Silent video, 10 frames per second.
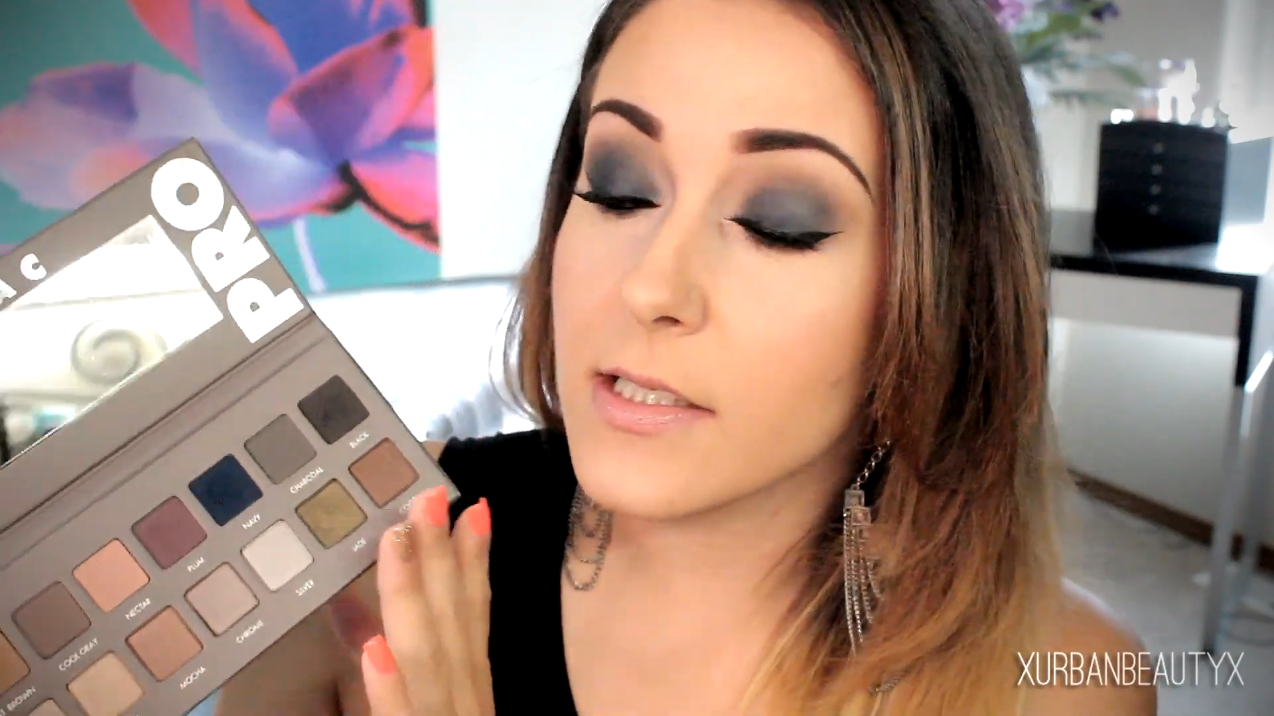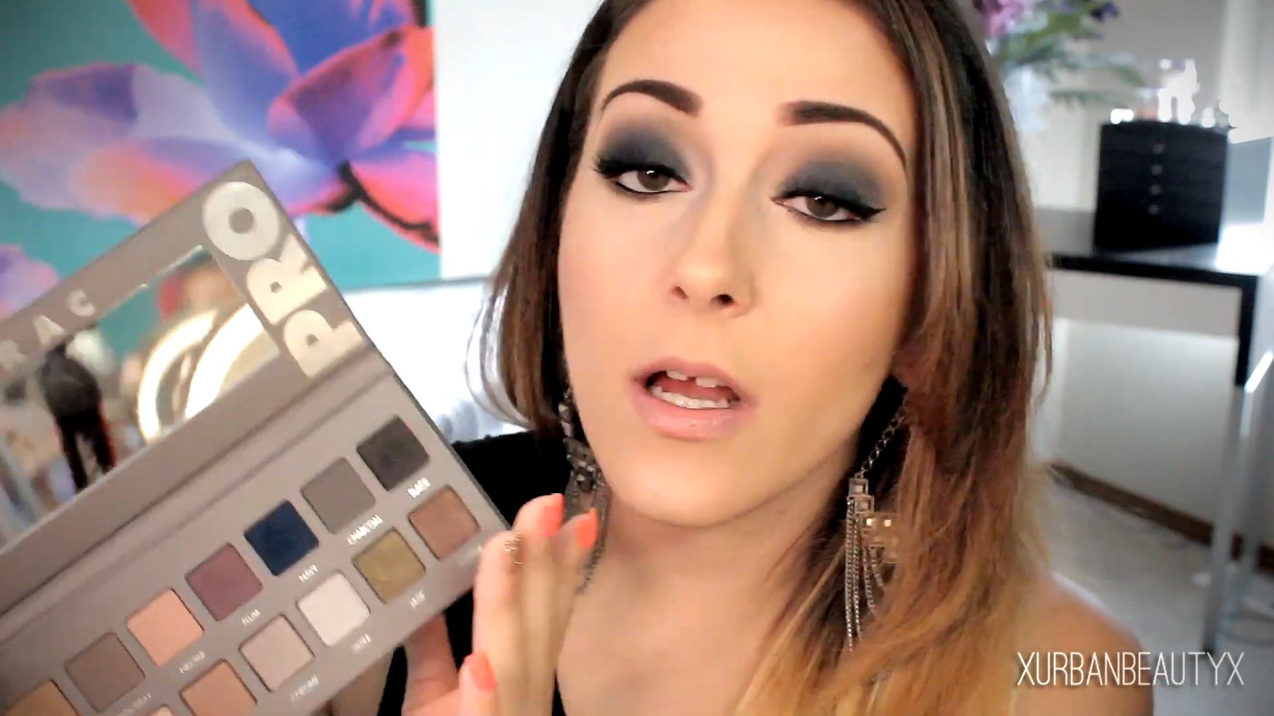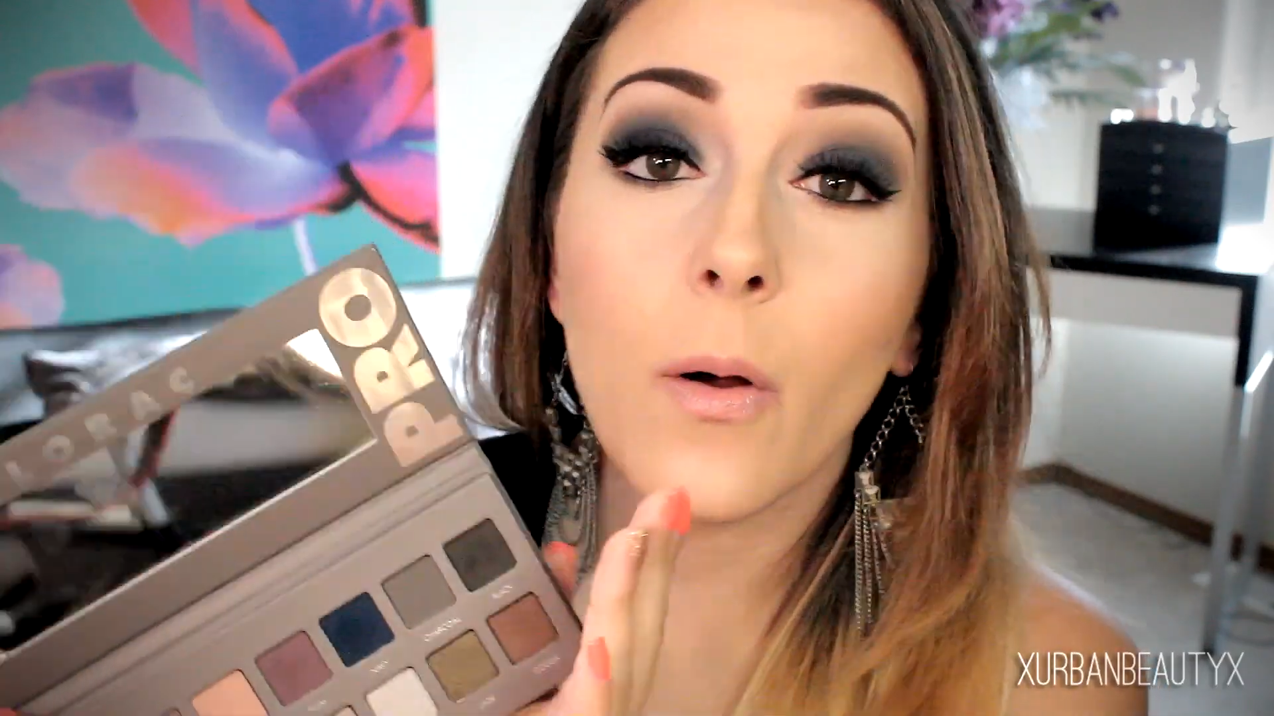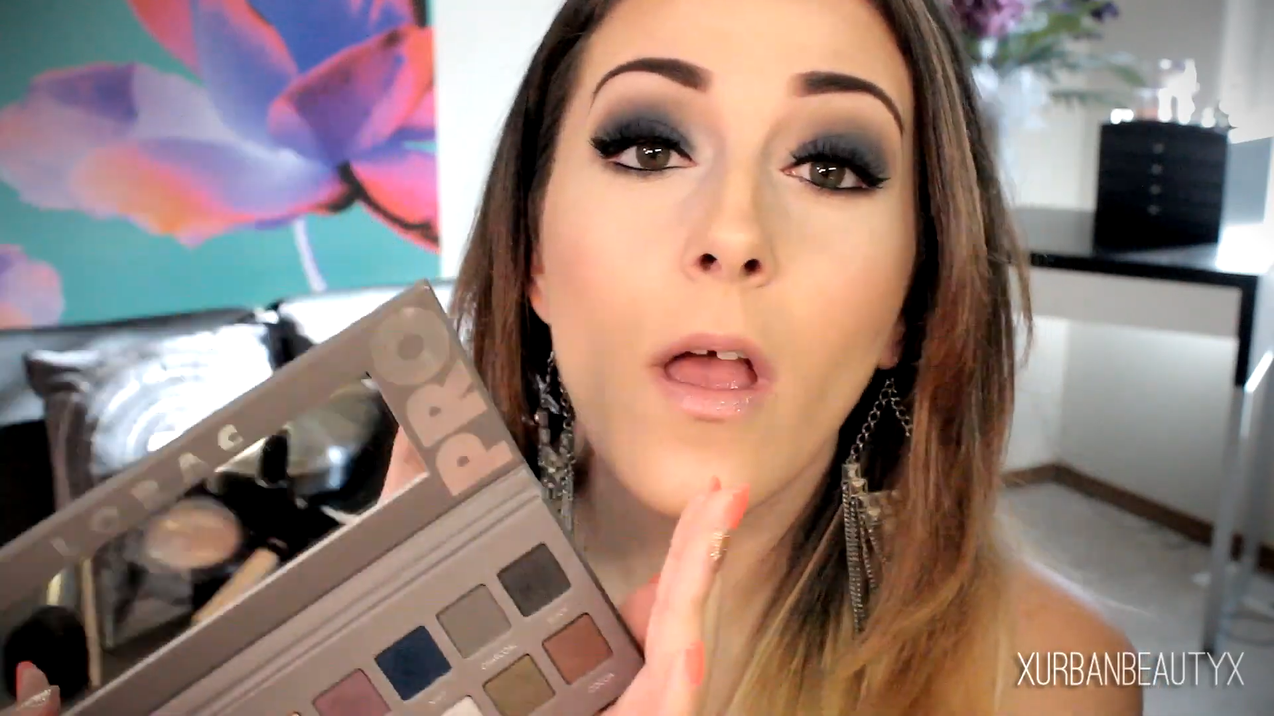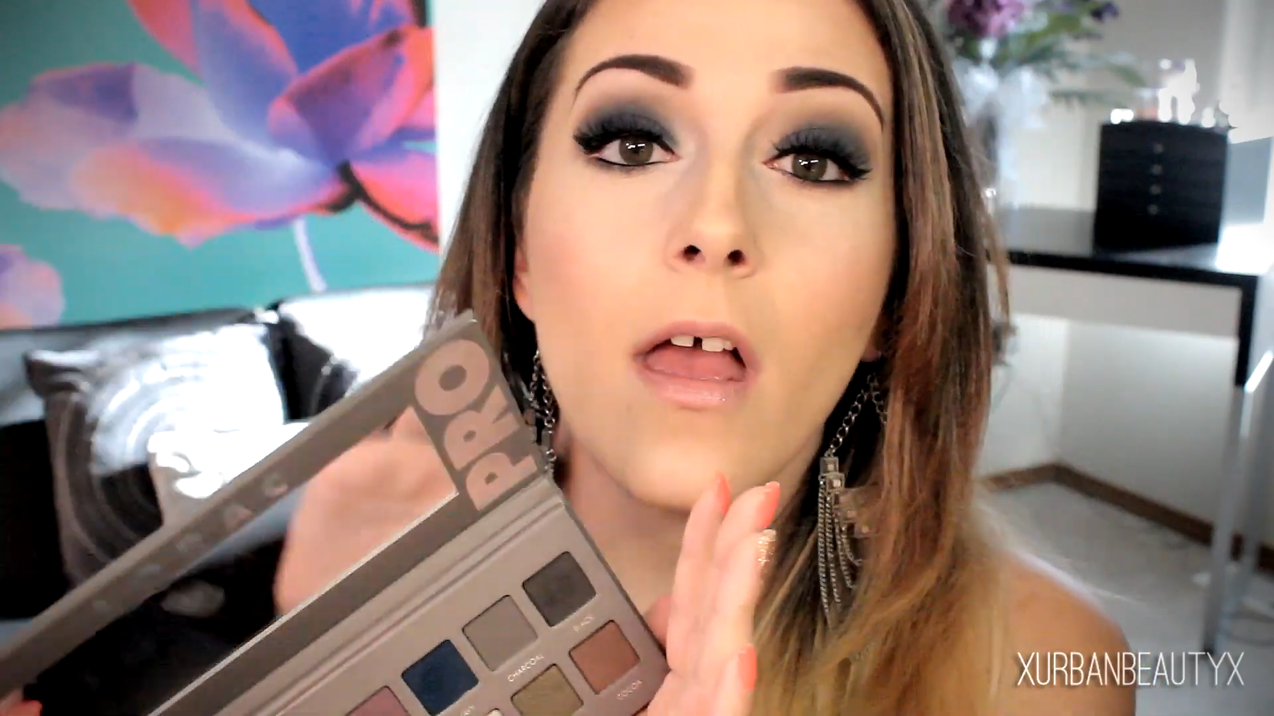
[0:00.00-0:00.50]

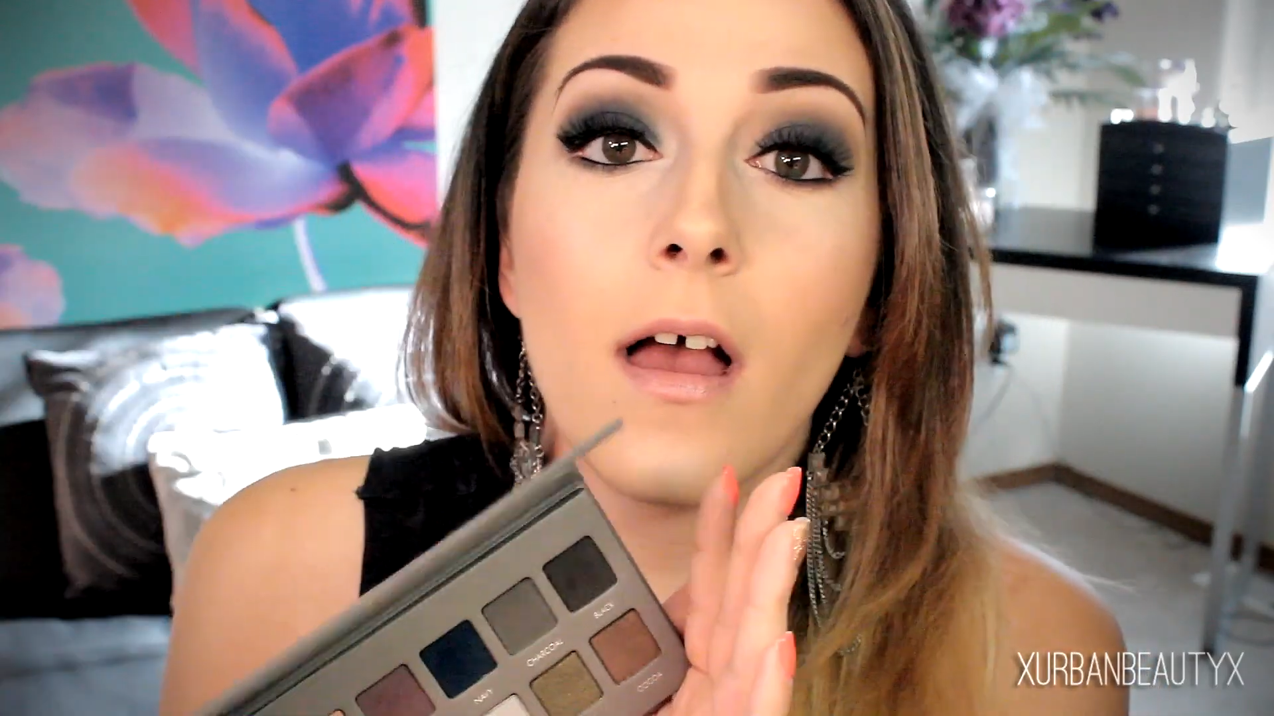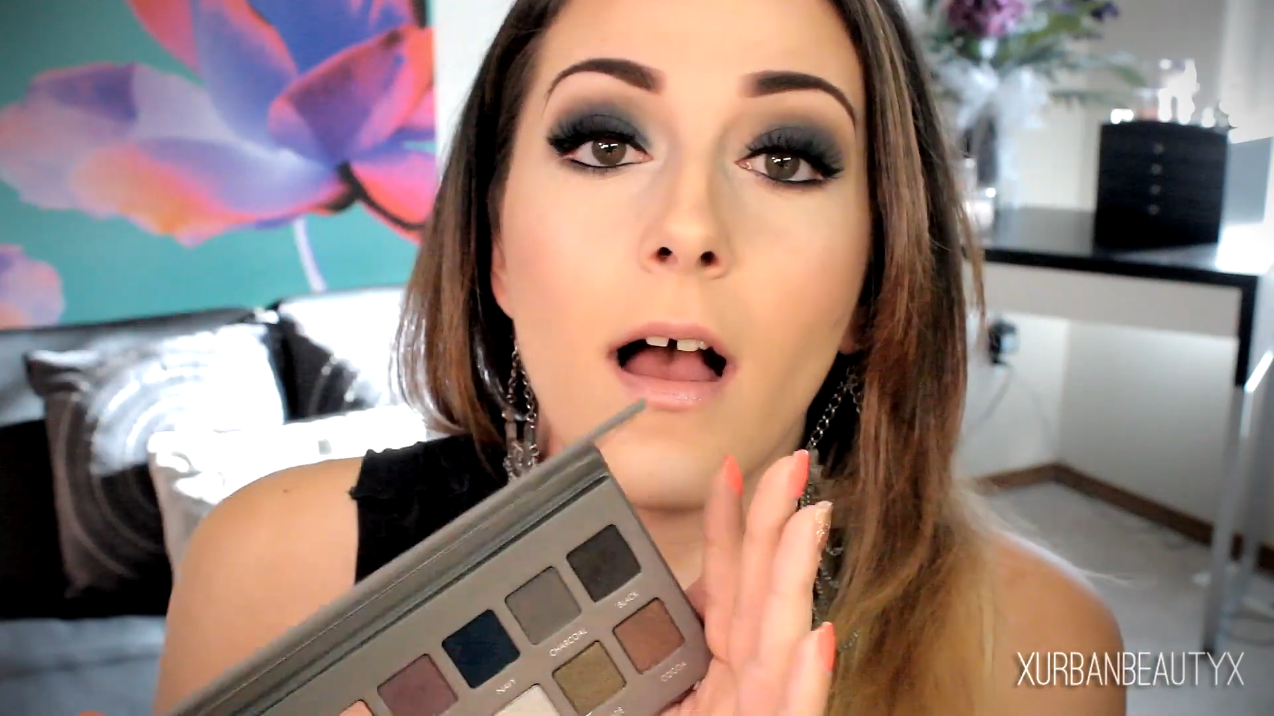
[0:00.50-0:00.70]
So